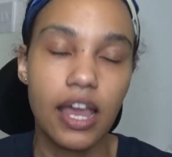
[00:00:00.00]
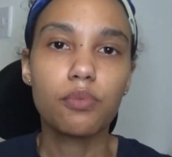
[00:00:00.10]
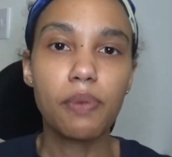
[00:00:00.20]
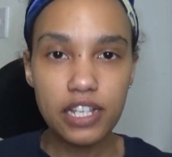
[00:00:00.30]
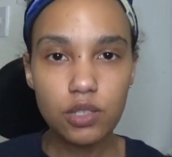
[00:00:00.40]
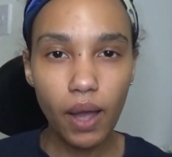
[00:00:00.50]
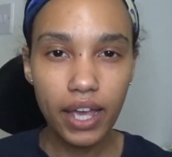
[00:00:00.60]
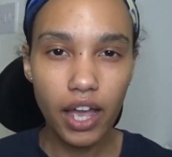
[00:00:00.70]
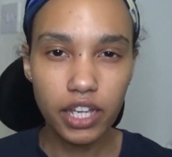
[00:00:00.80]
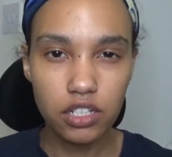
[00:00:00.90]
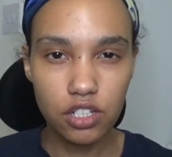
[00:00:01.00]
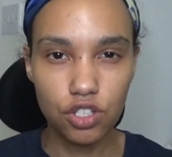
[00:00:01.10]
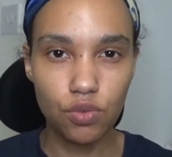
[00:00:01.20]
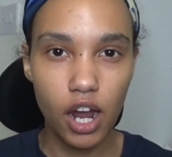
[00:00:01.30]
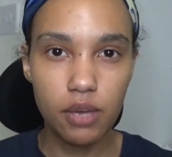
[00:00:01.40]
The best way I can
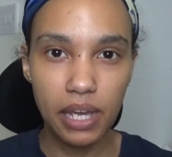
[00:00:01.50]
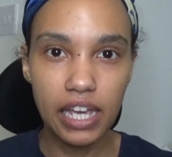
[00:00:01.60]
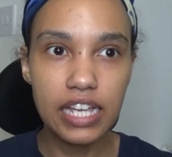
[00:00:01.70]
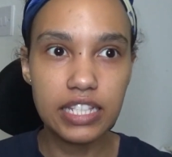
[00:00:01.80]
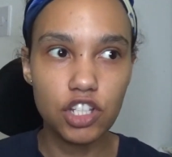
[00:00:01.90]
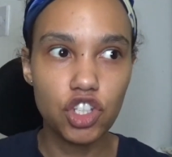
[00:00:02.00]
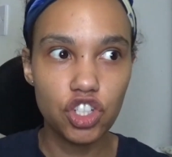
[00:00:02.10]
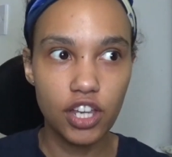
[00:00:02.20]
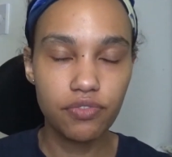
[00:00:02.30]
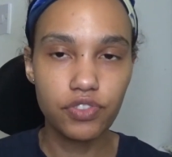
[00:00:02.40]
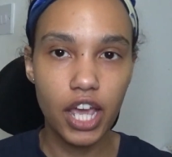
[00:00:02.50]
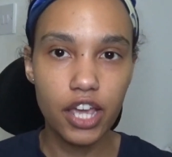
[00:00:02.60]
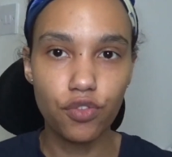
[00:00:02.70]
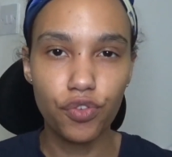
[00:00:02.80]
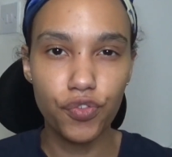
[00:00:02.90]
describe it is a shift
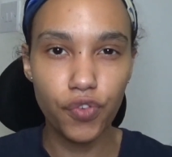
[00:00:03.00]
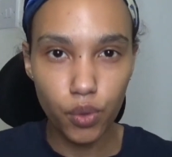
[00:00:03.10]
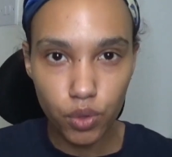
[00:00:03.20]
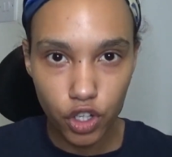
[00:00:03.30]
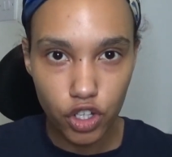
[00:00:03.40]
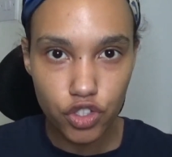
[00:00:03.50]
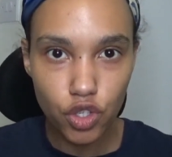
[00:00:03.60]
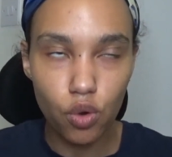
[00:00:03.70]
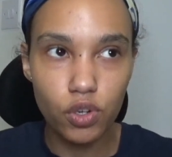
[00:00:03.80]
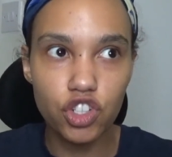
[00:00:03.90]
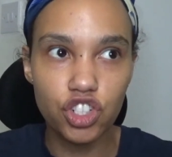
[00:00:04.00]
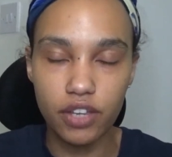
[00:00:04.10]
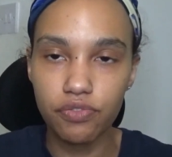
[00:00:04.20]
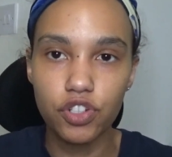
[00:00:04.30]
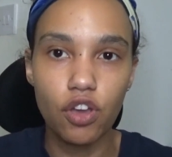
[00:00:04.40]
in focus or a
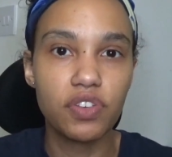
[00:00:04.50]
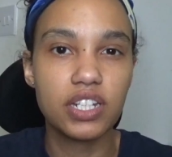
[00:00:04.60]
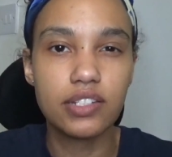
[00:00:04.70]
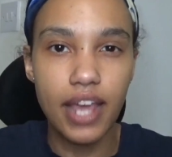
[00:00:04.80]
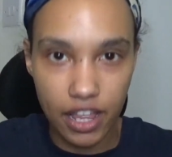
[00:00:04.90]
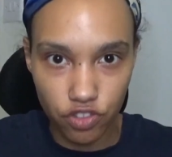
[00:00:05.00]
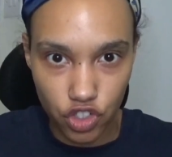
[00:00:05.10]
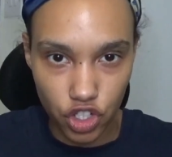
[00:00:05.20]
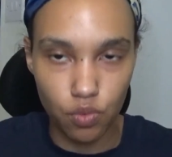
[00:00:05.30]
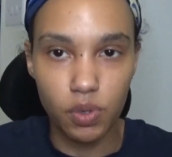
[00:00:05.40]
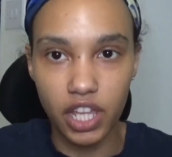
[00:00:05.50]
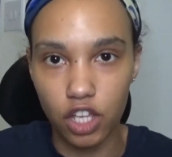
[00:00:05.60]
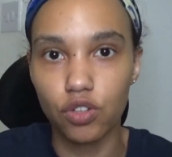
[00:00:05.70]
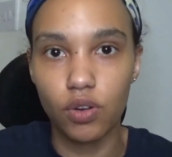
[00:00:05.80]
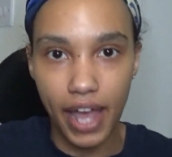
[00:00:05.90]
shift of intention
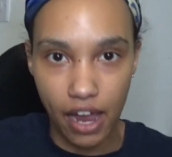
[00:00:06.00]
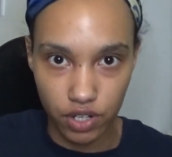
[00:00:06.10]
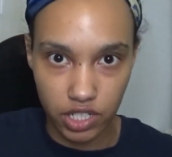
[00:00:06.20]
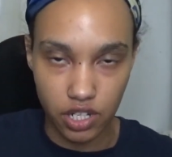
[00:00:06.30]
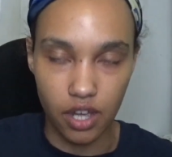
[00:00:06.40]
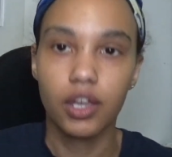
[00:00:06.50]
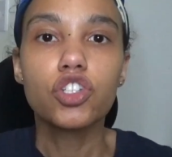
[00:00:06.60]
within your character.